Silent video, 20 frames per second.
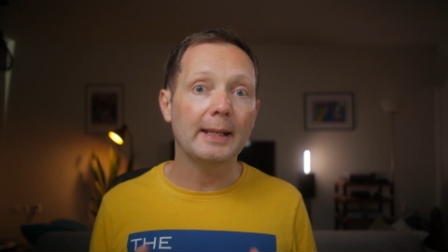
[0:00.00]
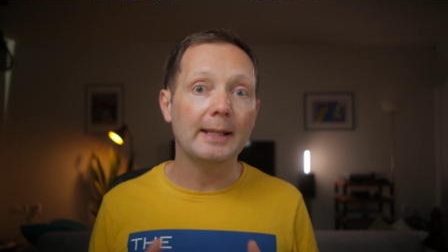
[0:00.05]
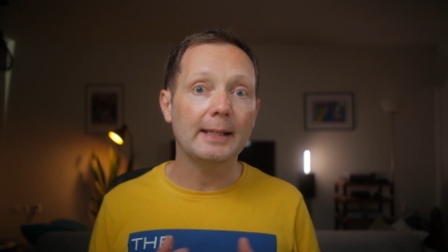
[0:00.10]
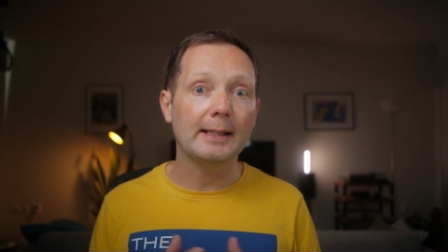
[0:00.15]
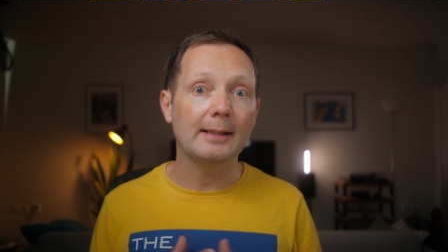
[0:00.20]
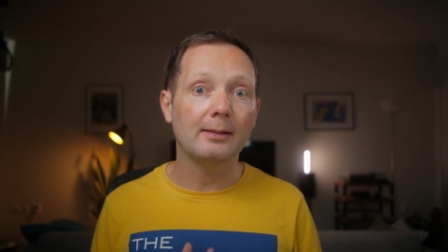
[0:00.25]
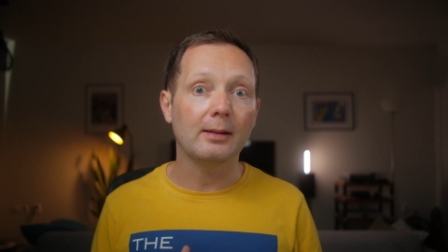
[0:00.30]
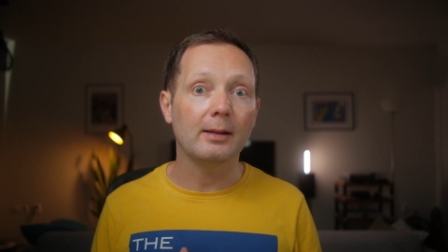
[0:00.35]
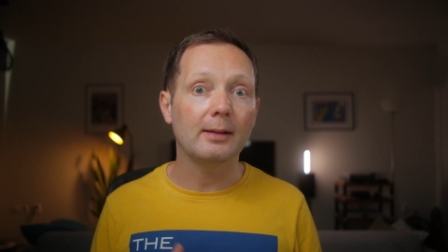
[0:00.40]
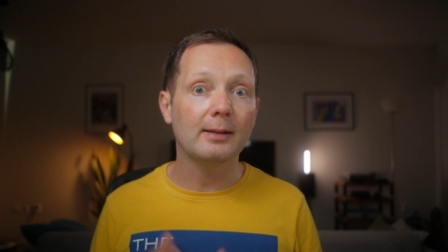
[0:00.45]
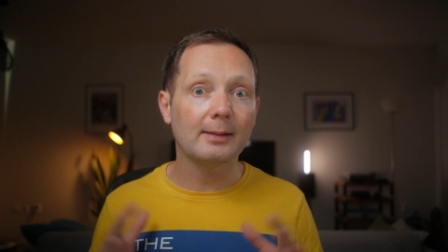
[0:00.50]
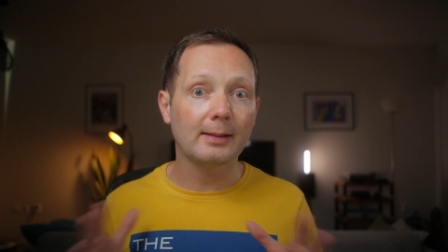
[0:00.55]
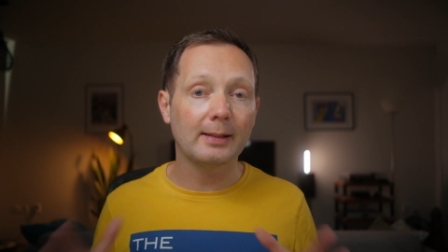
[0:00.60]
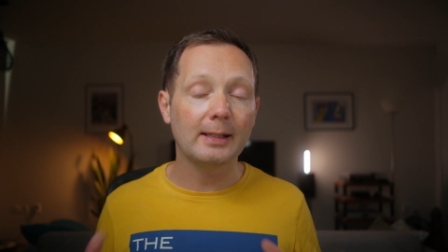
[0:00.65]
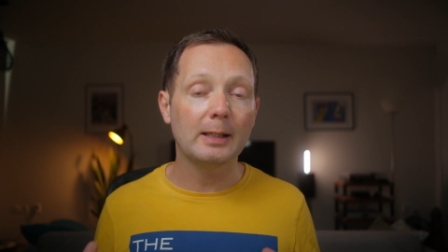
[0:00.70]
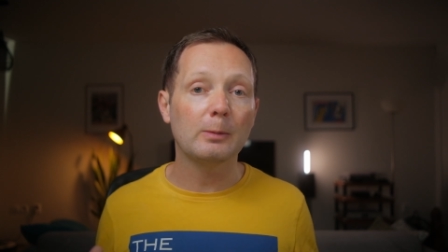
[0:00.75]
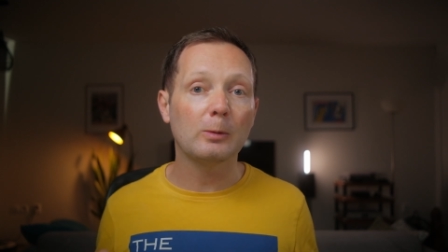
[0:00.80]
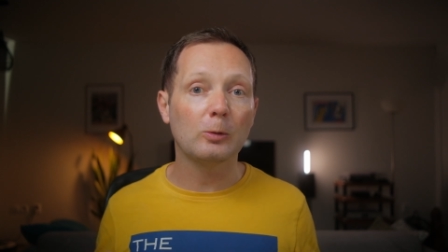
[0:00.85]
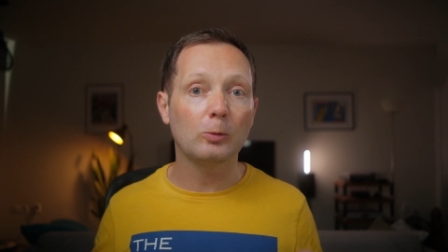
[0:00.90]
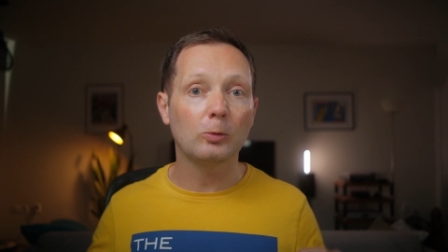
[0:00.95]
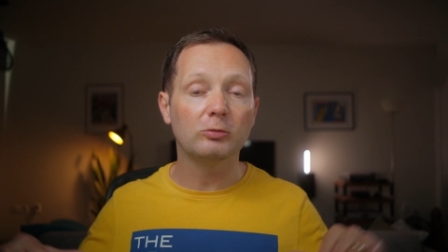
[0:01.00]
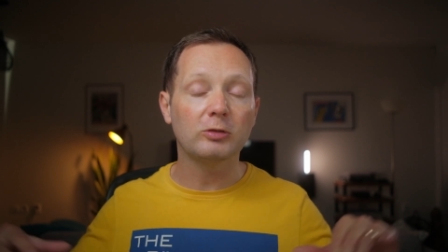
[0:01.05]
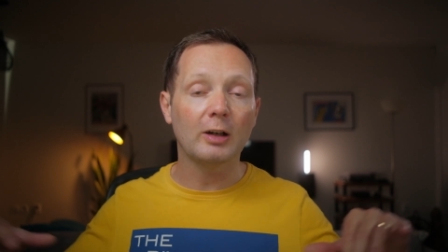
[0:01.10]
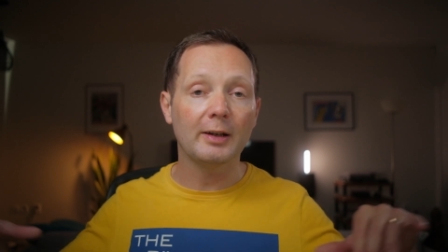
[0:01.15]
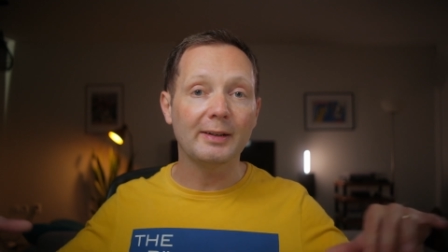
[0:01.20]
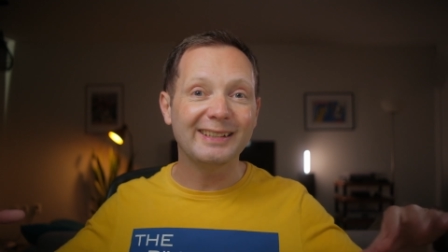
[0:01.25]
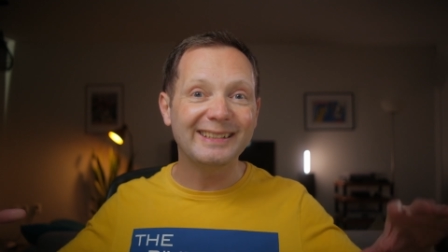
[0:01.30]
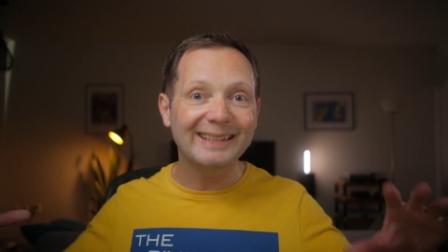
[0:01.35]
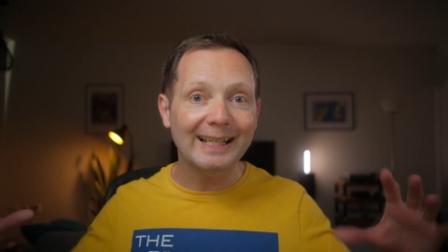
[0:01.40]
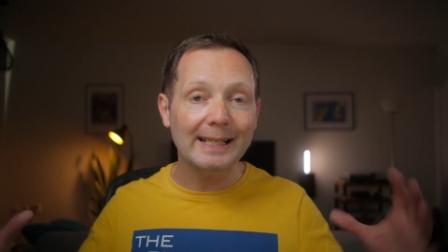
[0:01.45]
is that Teams will
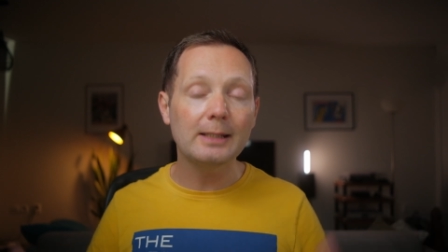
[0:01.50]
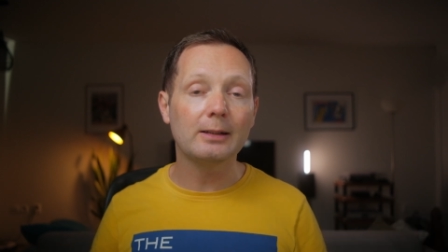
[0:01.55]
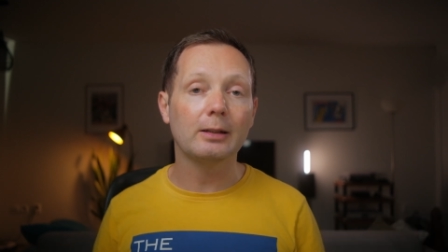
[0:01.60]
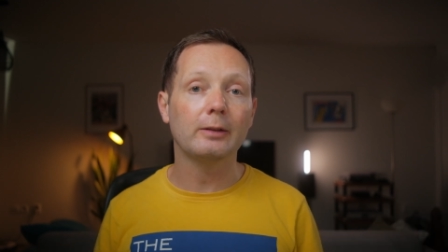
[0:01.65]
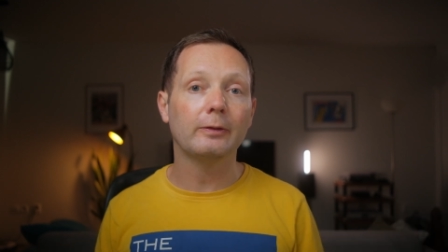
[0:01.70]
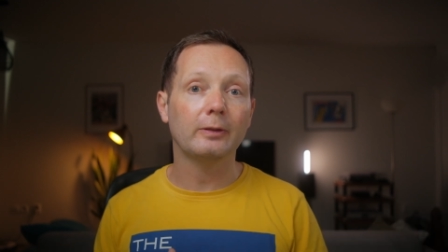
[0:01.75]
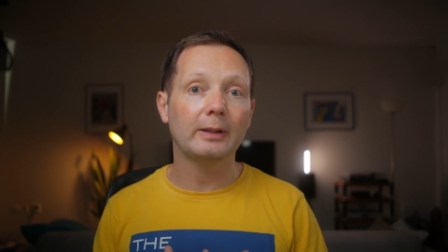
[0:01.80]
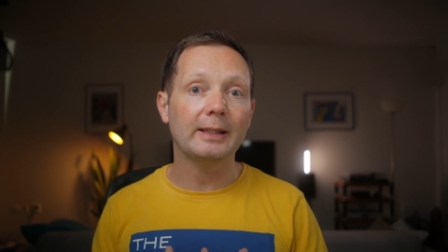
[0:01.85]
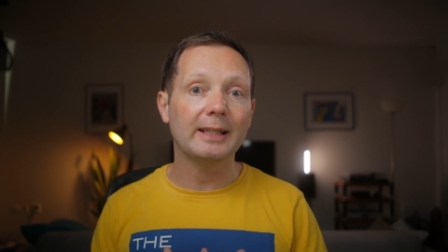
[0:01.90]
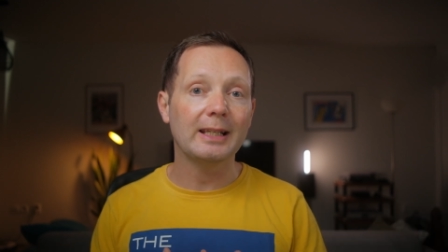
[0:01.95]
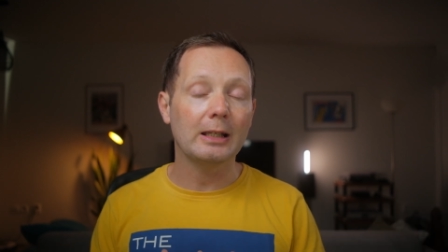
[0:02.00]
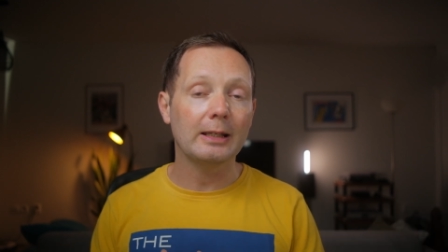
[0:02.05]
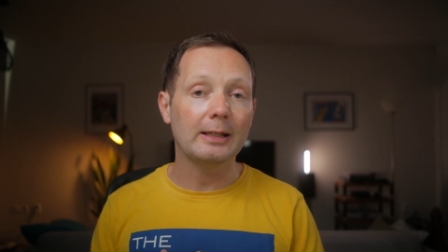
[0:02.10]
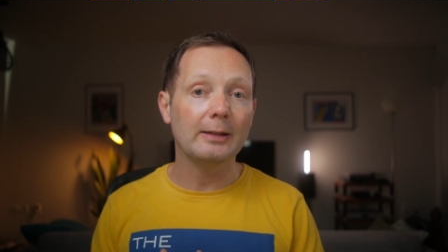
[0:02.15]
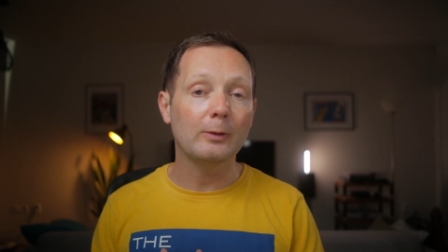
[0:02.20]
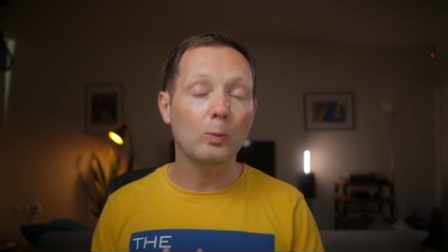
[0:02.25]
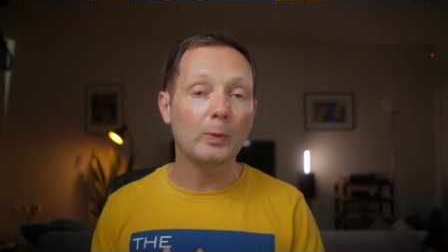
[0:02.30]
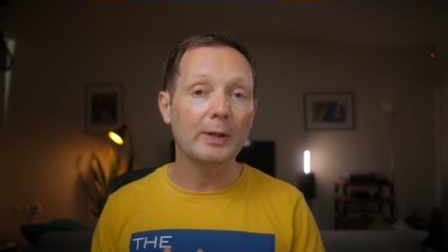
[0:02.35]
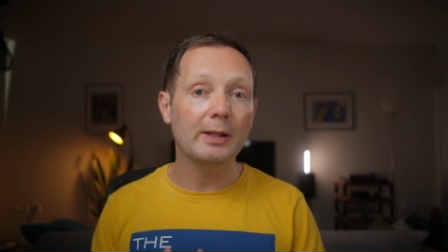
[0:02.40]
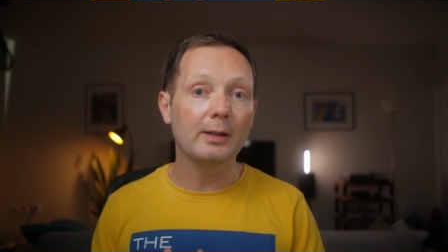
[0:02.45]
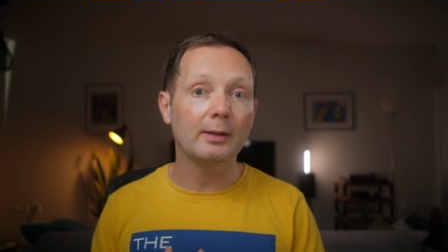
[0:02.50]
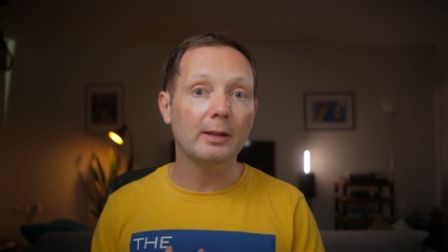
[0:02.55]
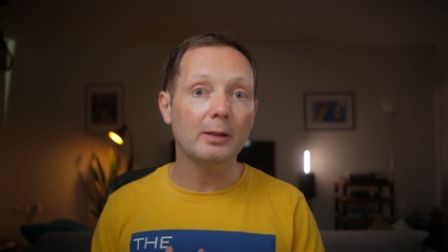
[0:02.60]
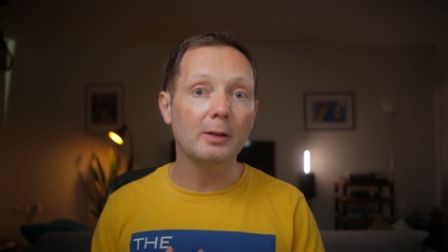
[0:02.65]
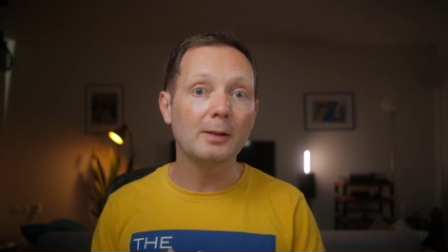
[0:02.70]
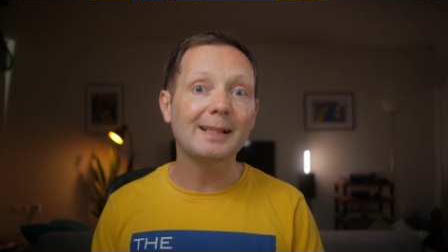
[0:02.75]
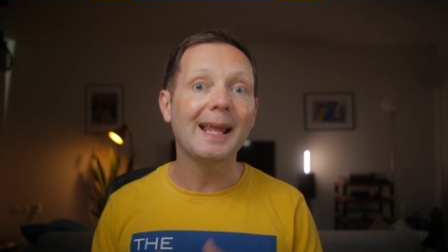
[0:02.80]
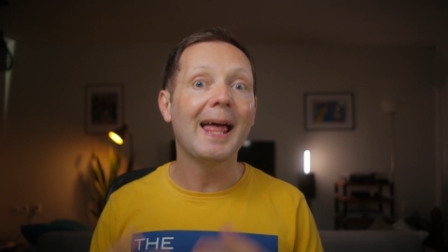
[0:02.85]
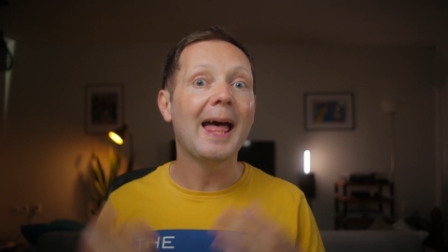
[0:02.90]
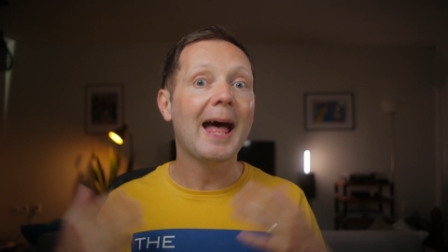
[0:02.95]
run natively in
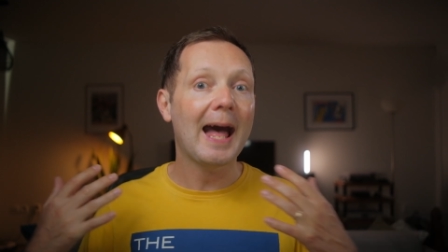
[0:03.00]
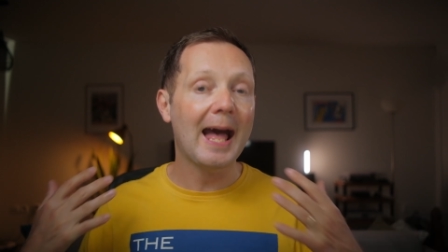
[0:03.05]
Windows